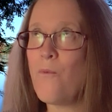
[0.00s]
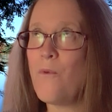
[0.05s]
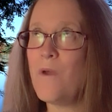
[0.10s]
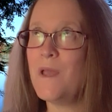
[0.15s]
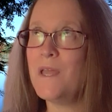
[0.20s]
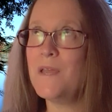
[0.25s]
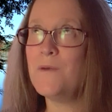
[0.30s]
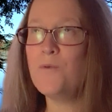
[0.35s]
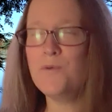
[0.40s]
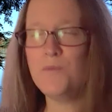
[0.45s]

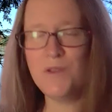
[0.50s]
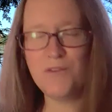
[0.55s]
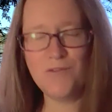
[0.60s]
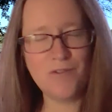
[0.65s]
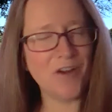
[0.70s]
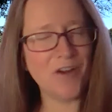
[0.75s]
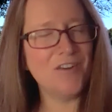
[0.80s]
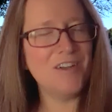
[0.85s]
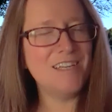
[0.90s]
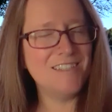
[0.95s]
It would be
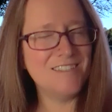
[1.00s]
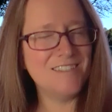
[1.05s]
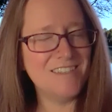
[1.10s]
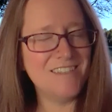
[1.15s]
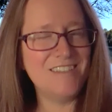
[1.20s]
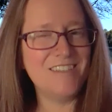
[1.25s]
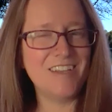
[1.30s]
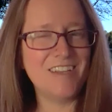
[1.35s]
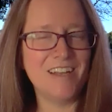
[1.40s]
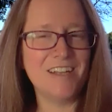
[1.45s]
very easy
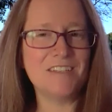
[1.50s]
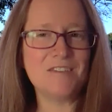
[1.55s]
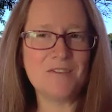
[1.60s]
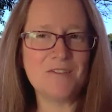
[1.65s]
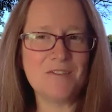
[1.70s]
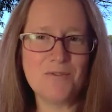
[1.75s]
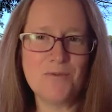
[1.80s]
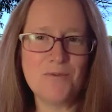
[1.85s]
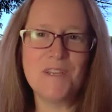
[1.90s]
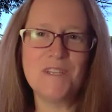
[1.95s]
to get into
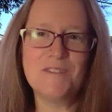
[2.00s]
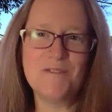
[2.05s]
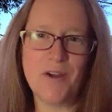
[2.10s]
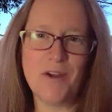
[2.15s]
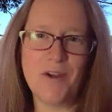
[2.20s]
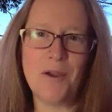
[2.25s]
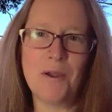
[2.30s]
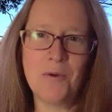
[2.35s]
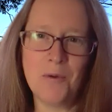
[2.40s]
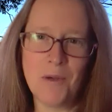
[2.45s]
the weeds
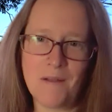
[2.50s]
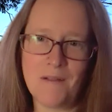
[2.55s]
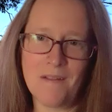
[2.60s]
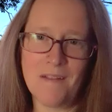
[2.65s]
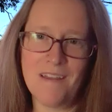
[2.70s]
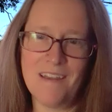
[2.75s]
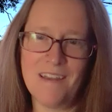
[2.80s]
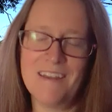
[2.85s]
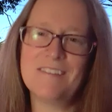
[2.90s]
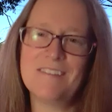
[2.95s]
very
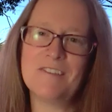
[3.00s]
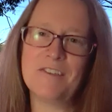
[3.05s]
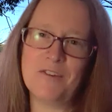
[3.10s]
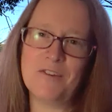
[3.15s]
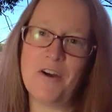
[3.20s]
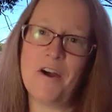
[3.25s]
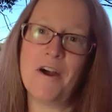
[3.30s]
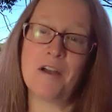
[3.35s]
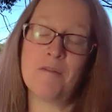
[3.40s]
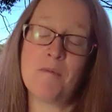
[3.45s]
quickly to
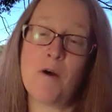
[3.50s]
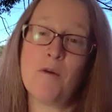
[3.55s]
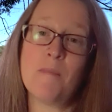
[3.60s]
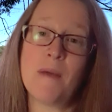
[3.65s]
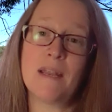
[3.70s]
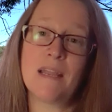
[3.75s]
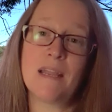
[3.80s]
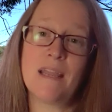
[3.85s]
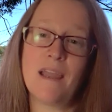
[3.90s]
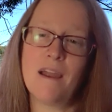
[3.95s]
talk about
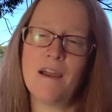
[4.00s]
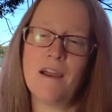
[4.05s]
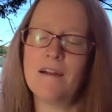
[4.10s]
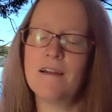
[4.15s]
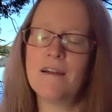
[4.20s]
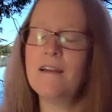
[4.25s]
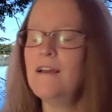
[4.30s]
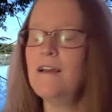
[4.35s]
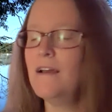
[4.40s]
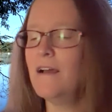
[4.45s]

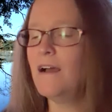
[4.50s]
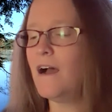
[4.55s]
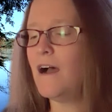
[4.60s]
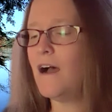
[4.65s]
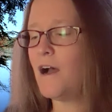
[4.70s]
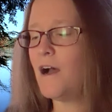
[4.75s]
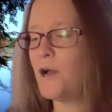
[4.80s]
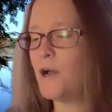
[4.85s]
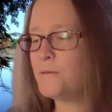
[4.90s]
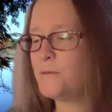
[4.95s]
Medicare.
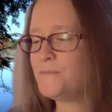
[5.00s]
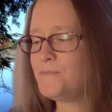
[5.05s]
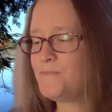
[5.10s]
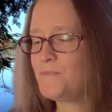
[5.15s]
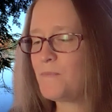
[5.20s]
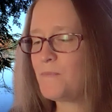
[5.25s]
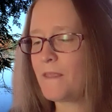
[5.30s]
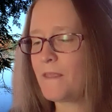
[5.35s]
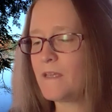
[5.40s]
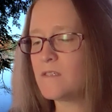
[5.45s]

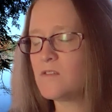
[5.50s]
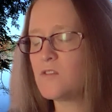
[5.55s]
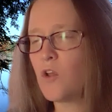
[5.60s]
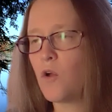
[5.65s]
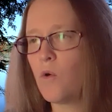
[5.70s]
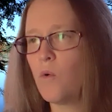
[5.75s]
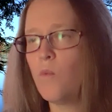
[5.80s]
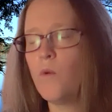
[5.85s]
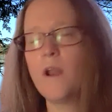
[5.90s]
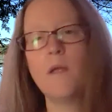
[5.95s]

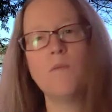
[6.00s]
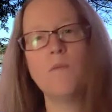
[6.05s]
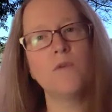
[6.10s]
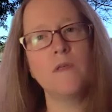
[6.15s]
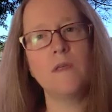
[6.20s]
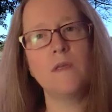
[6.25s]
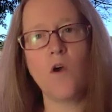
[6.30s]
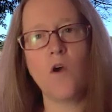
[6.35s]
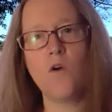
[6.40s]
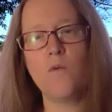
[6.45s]
So what I'm
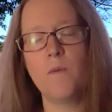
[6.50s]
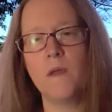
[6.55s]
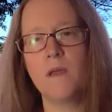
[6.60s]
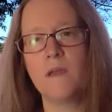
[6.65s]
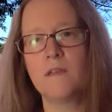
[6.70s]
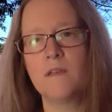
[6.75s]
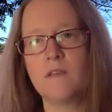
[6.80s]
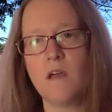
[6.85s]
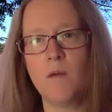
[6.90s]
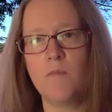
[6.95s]
really hoping
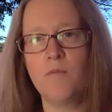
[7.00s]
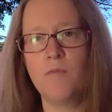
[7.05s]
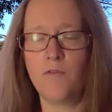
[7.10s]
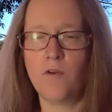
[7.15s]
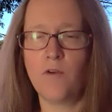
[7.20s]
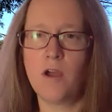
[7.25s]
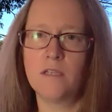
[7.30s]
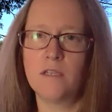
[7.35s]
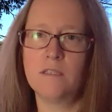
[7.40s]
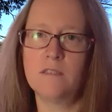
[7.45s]
is
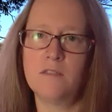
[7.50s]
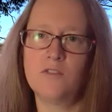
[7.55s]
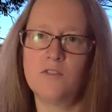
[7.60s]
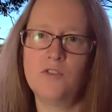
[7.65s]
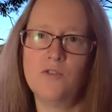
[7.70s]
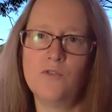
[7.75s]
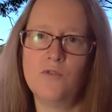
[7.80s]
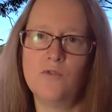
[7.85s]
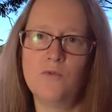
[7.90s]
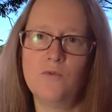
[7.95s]
upfront
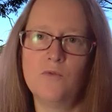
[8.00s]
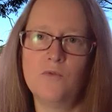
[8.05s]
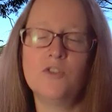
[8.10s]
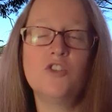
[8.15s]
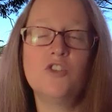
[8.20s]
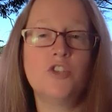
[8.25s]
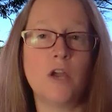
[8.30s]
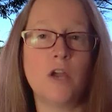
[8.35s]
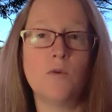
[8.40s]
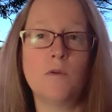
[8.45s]
to
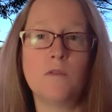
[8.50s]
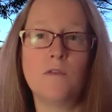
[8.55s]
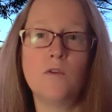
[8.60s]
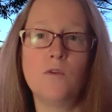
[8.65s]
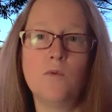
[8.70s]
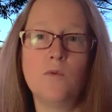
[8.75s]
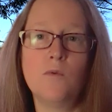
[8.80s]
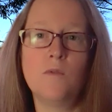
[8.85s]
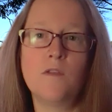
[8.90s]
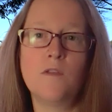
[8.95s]
share with
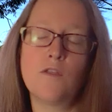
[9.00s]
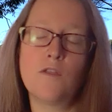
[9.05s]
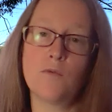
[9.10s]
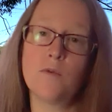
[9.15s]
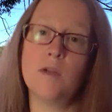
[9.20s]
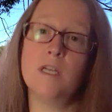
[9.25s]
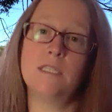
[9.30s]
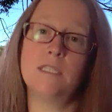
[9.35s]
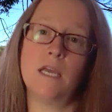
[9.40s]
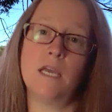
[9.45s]
you the
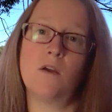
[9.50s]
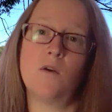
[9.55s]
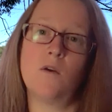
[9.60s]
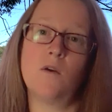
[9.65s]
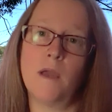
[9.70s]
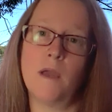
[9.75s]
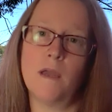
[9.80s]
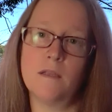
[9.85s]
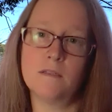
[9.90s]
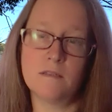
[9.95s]
three
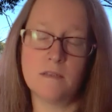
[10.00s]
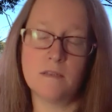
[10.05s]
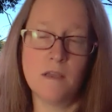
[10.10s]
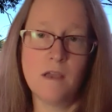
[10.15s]
takeaways